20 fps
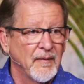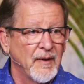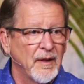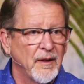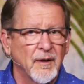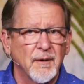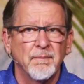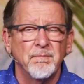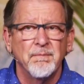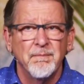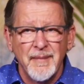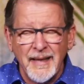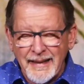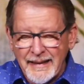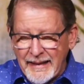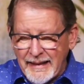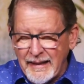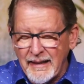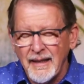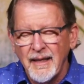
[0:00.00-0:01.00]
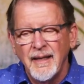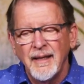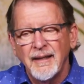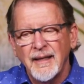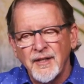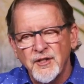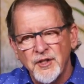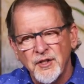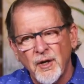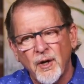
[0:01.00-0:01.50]
There are many.
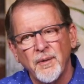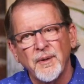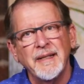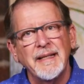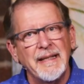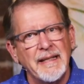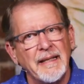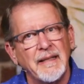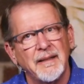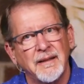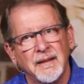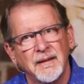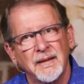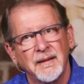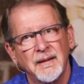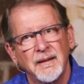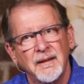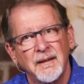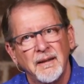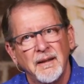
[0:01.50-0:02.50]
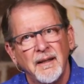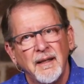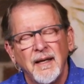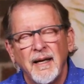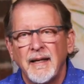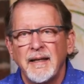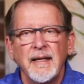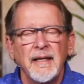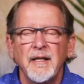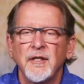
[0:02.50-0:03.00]
They saw a need.
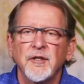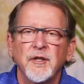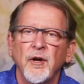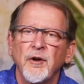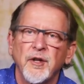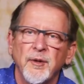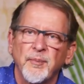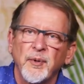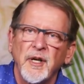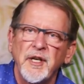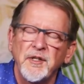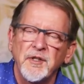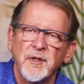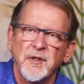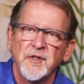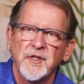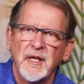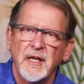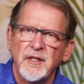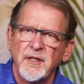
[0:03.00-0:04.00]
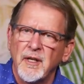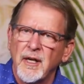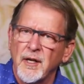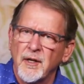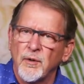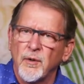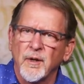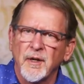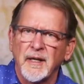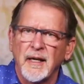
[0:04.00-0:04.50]
And they didn't go to the preacher and say, you got
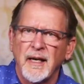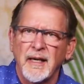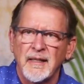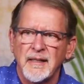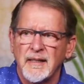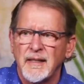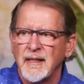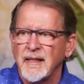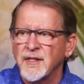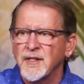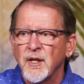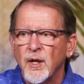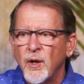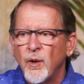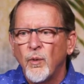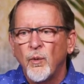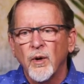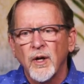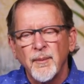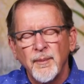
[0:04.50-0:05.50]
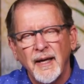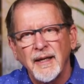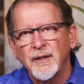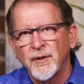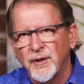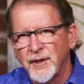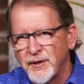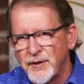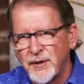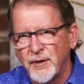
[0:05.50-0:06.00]
to organize this. What am I
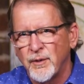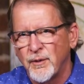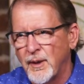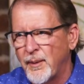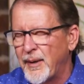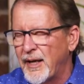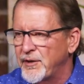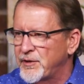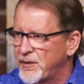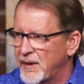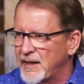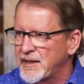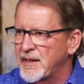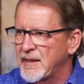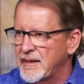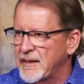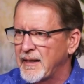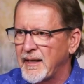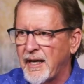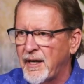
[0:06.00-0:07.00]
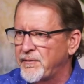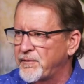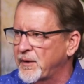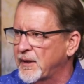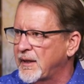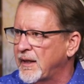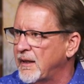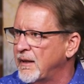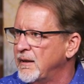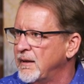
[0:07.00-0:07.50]
going to do about dresses in
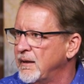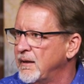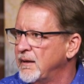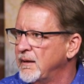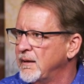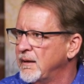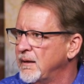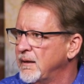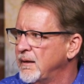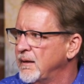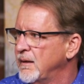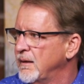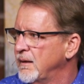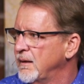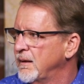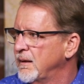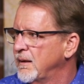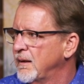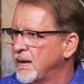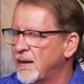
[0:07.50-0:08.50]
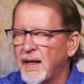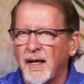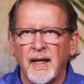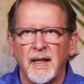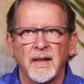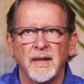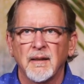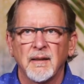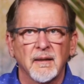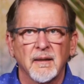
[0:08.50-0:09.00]
Africa?
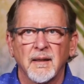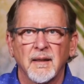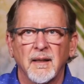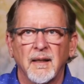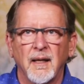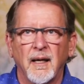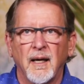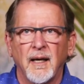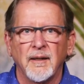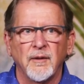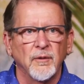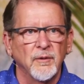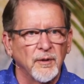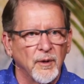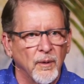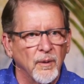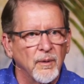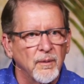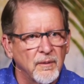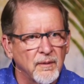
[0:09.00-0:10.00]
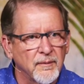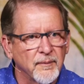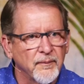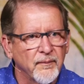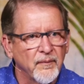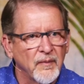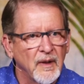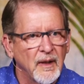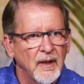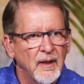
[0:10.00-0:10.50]
I don't know,
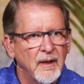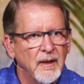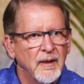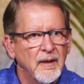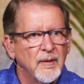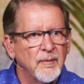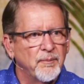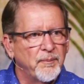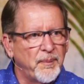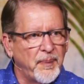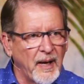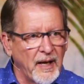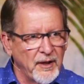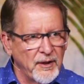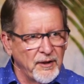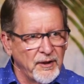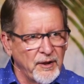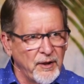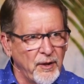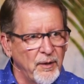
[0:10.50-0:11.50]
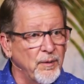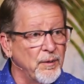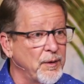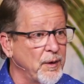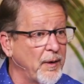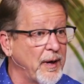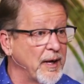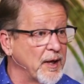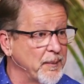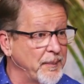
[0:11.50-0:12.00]
but you
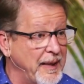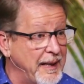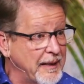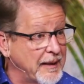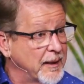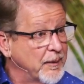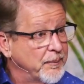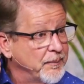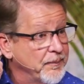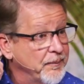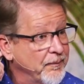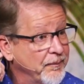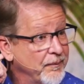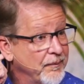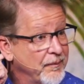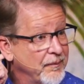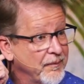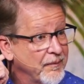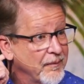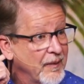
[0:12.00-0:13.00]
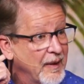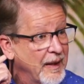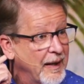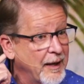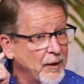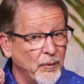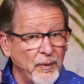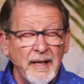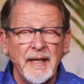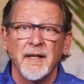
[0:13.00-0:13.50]
know how to make them,
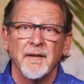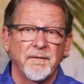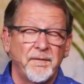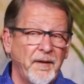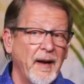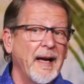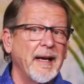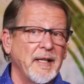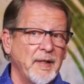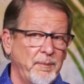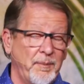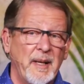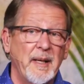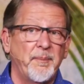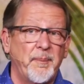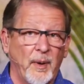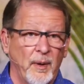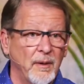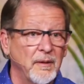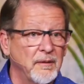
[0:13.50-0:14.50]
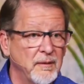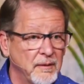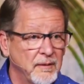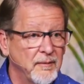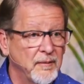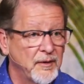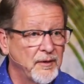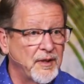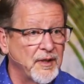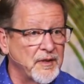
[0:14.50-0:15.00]
and we can find people
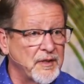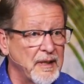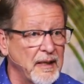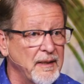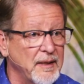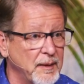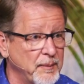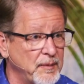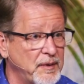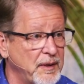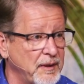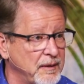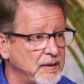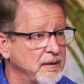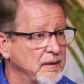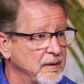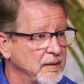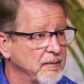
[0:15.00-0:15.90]
to send them to.